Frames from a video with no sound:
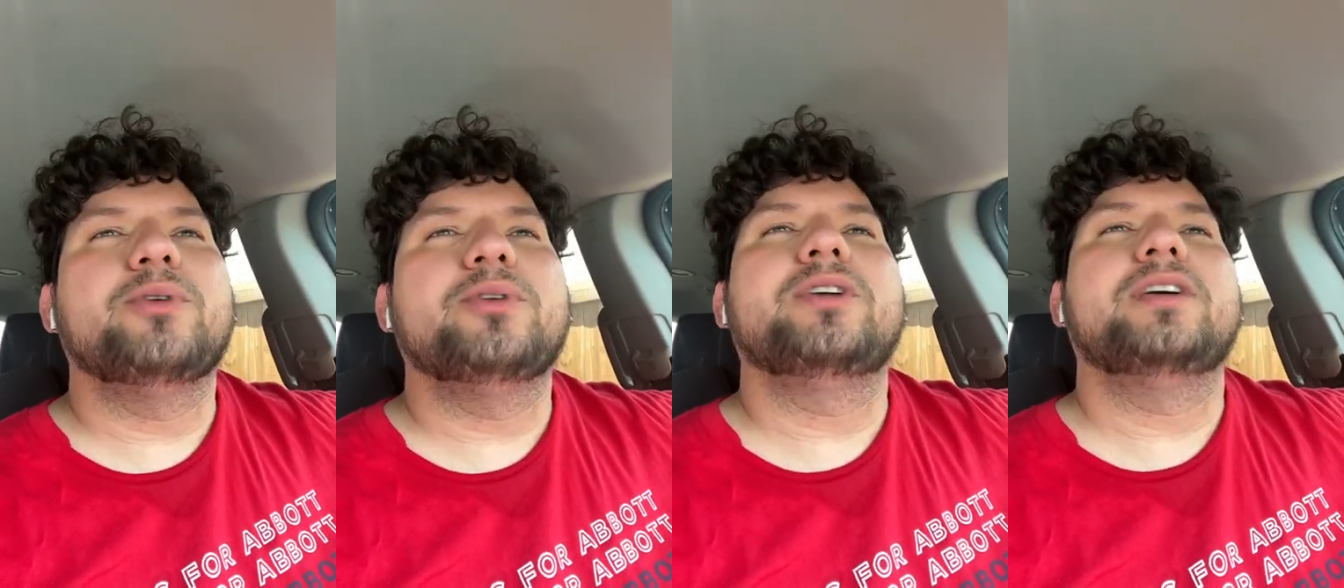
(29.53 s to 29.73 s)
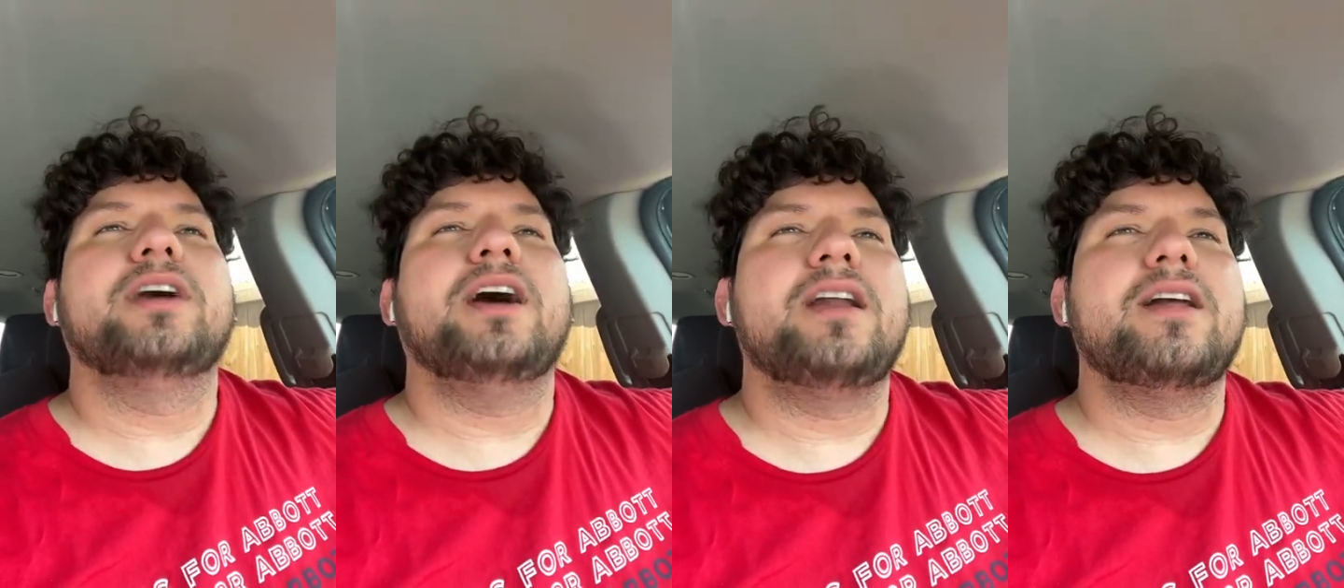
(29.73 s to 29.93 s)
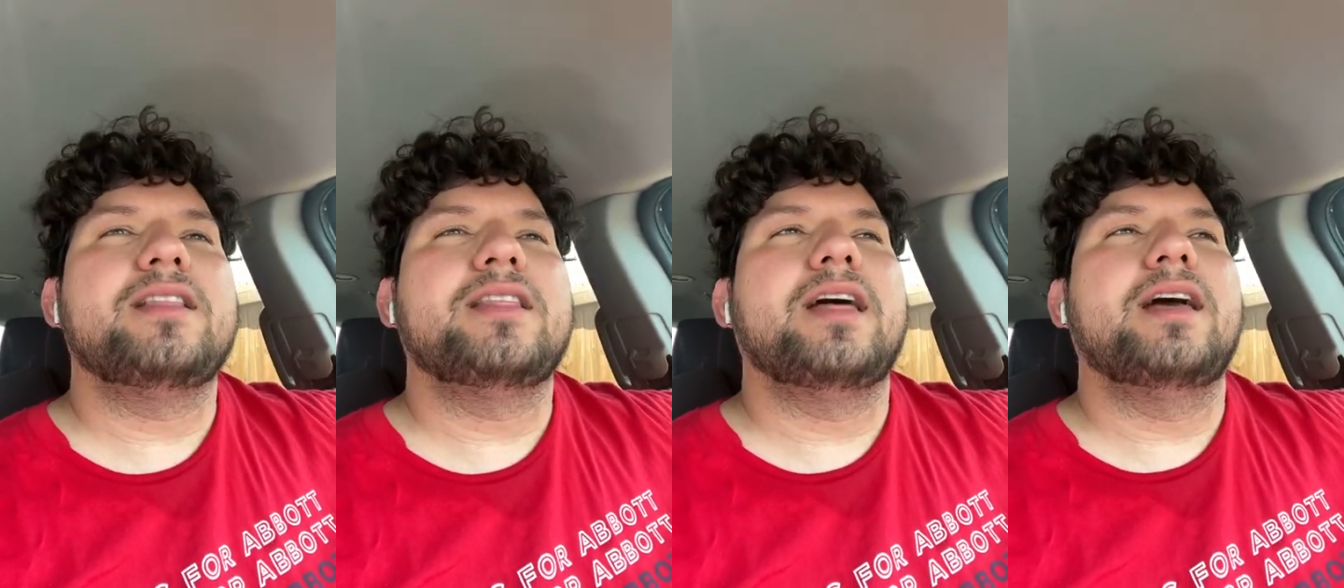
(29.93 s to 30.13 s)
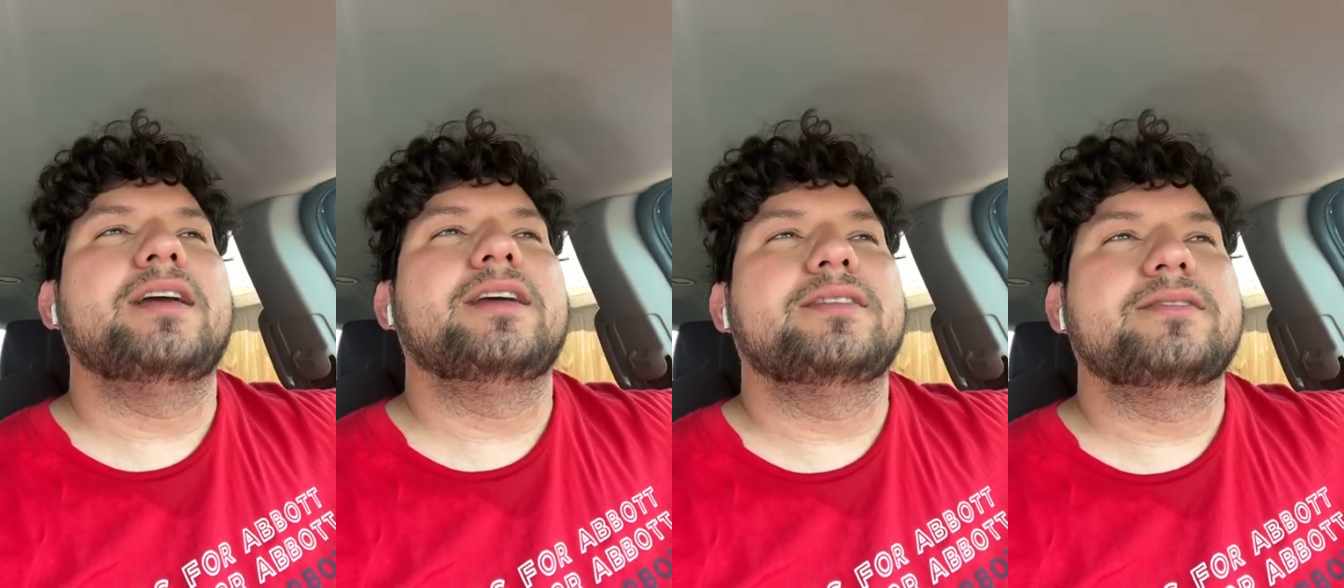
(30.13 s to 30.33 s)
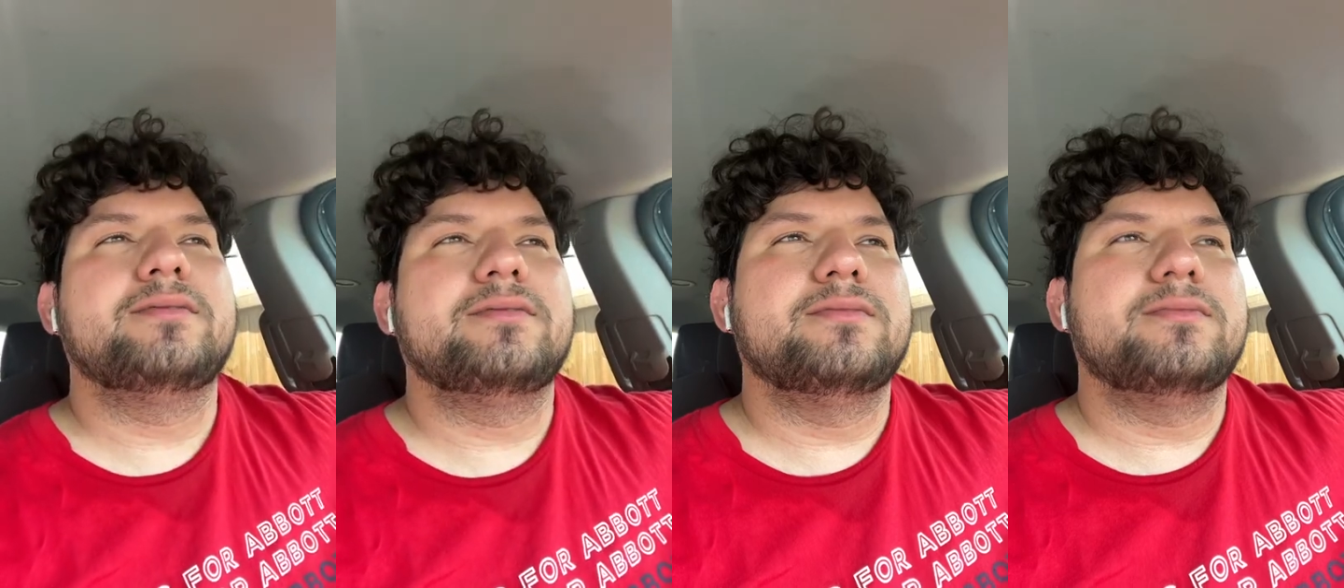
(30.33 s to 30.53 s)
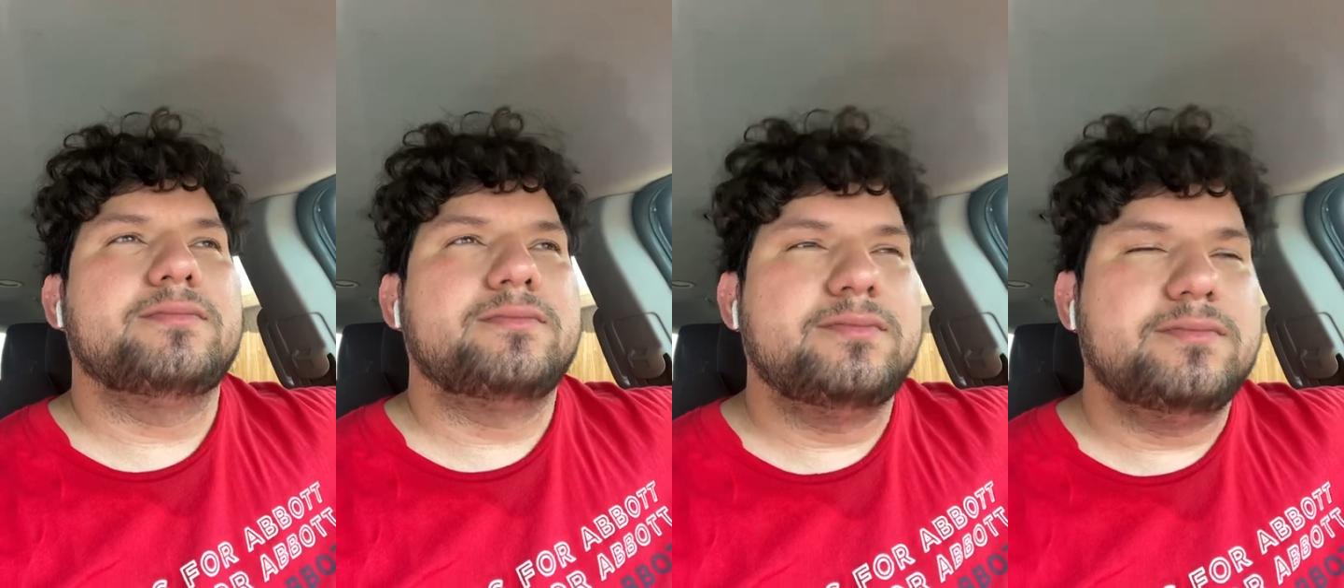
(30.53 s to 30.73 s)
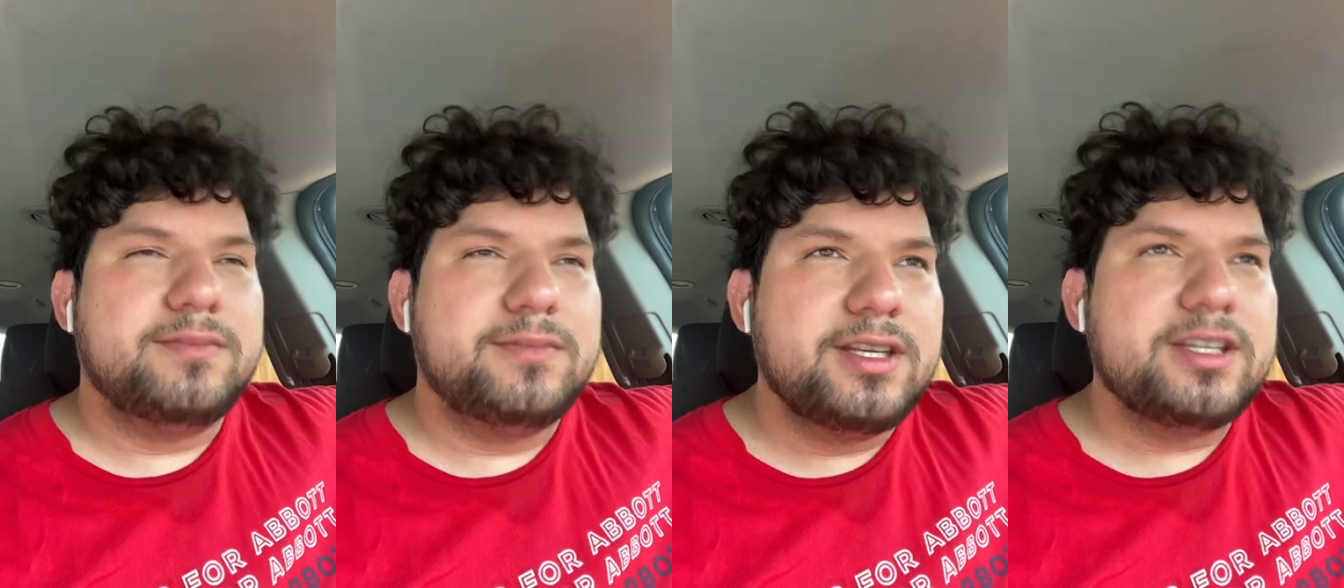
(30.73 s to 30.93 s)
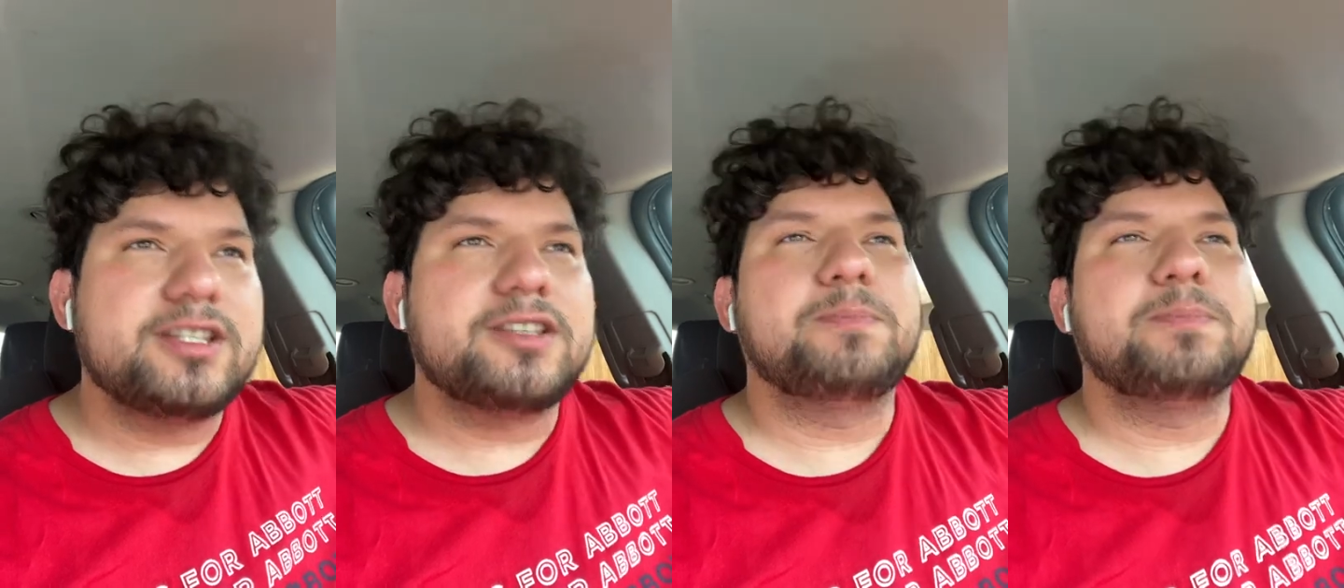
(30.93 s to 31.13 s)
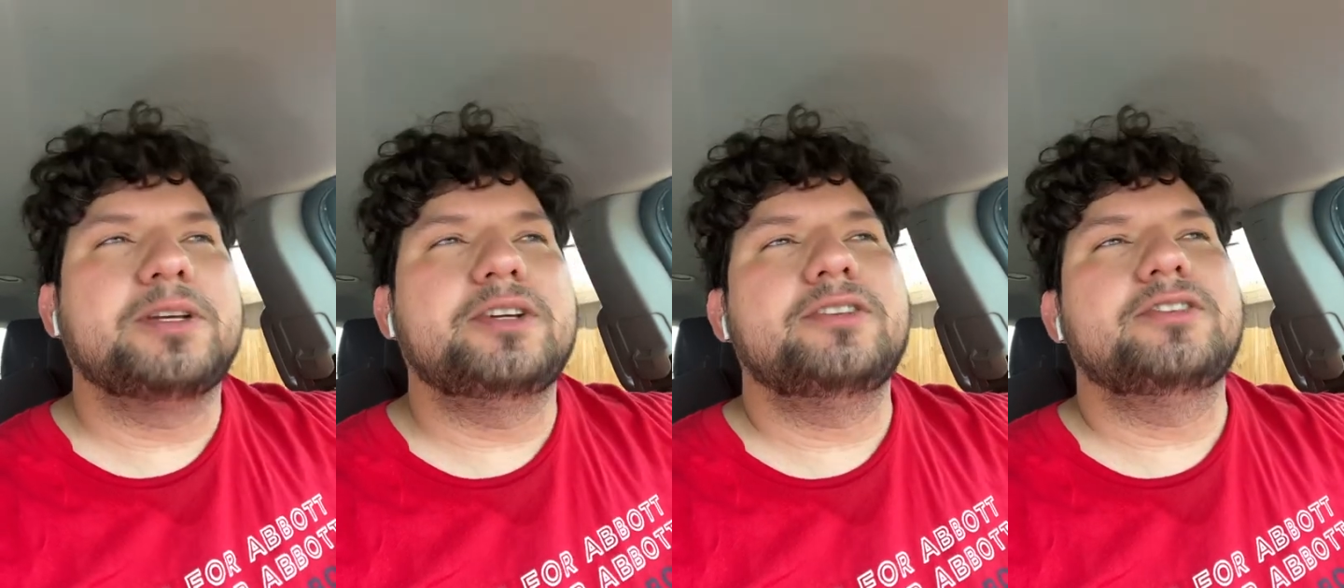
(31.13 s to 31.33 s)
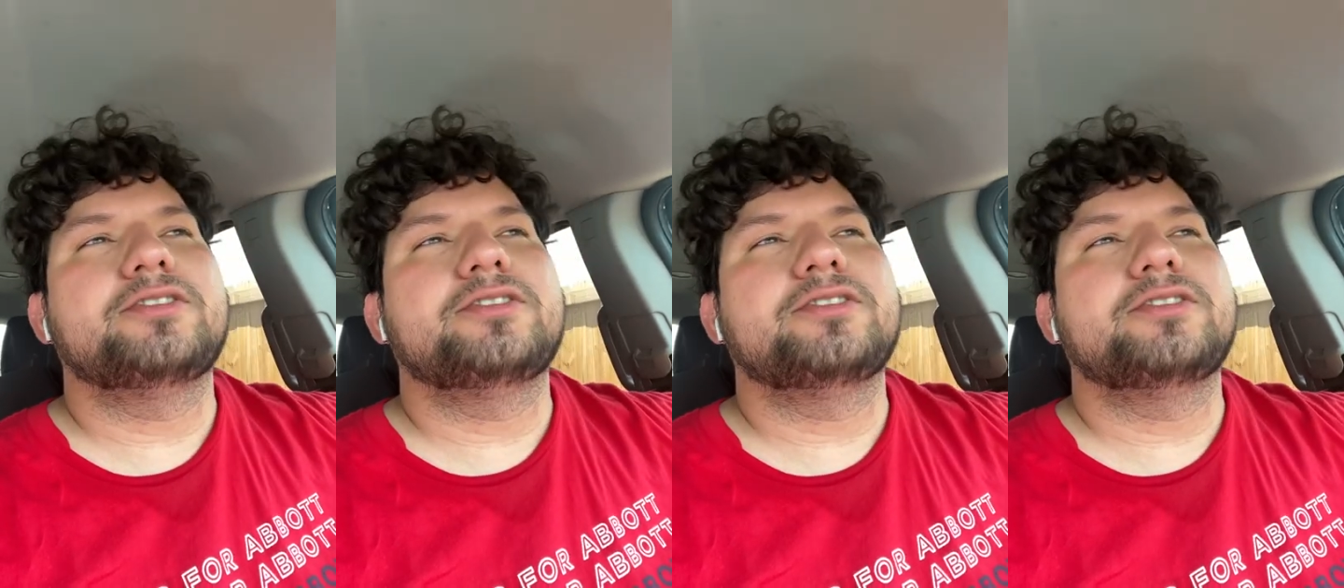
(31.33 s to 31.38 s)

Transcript: You got to, like, discipline